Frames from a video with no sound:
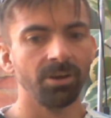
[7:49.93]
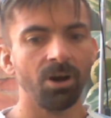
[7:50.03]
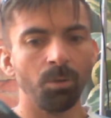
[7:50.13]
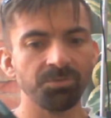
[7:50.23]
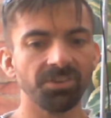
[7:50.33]

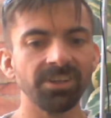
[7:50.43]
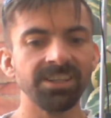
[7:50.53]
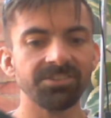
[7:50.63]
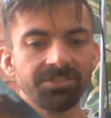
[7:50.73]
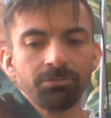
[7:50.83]

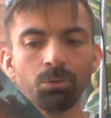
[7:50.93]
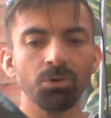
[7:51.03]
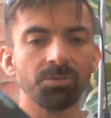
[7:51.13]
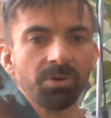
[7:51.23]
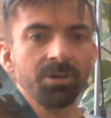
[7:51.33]
obsolete. The
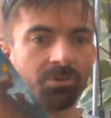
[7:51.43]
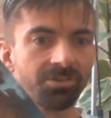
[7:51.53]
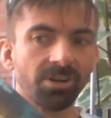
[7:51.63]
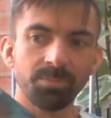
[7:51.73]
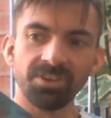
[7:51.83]
rules are pretty much
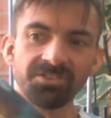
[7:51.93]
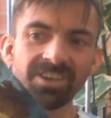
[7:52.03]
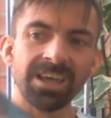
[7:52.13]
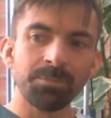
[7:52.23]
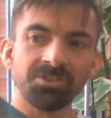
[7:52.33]
going to be the
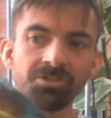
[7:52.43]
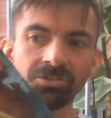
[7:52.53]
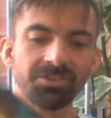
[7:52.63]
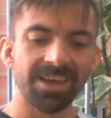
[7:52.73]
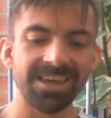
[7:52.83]
same, it's
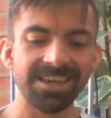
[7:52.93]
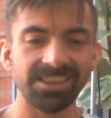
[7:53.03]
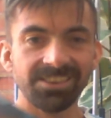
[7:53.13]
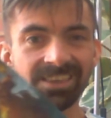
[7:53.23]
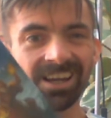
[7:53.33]
just a
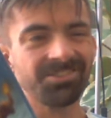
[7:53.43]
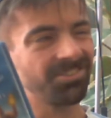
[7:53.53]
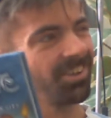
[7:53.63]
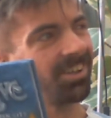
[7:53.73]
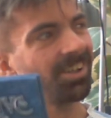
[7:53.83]

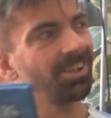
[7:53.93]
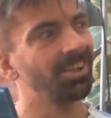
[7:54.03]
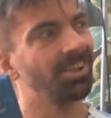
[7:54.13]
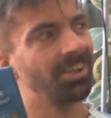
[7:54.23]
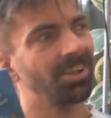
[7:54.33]
nicer,
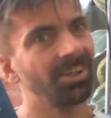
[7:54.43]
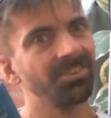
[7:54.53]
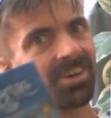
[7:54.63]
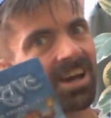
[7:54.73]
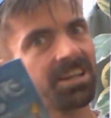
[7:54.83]

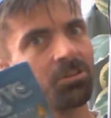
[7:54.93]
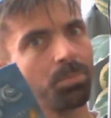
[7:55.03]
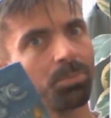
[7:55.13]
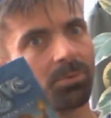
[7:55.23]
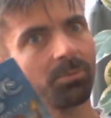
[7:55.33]
tidied
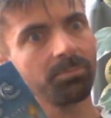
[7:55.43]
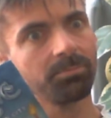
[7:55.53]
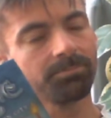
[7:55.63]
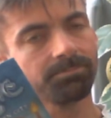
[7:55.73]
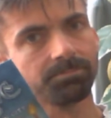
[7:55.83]
up
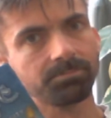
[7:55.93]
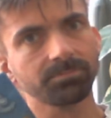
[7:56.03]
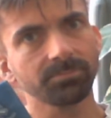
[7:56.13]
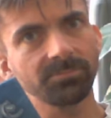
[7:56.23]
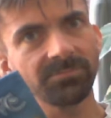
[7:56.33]

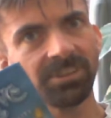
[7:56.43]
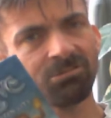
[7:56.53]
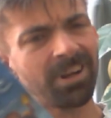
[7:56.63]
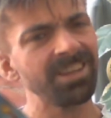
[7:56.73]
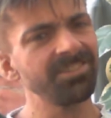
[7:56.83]

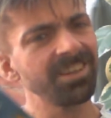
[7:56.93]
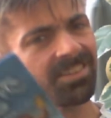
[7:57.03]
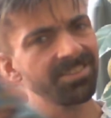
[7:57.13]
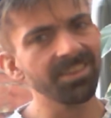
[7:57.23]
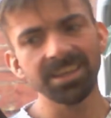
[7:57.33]
writing, I
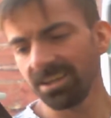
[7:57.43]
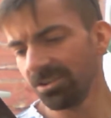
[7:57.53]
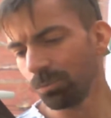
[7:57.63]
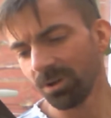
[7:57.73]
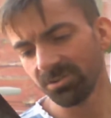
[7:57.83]
think,
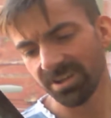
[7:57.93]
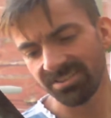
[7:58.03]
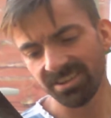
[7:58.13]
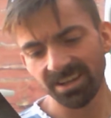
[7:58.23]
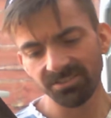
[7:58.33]
is what he's
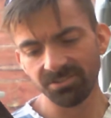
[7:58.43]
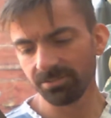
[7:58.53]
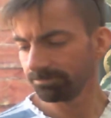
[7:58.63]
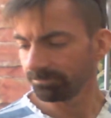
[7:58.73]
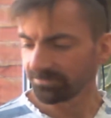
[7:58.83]
getting
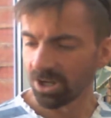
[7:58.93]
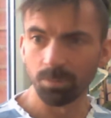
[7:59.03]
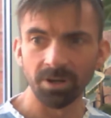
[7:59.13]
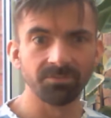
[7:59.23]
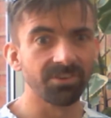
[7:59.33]
at. I
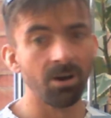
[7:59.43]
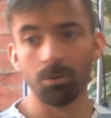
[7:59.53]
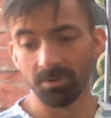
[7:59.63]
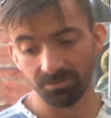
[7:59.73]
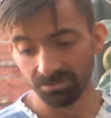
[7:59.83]
hope
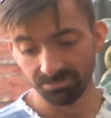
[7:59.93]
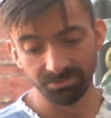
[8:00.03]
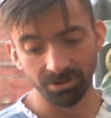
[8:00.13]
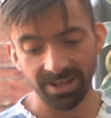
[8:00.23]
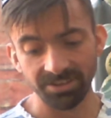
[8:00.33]
I've done
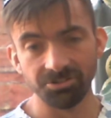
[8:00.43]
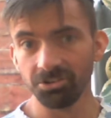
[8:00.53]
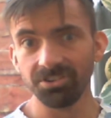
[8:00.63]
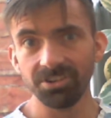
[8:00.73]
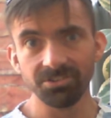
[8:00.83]
that
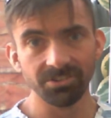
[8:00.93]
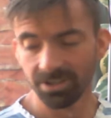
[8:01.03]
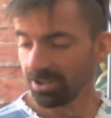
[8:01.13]
justice.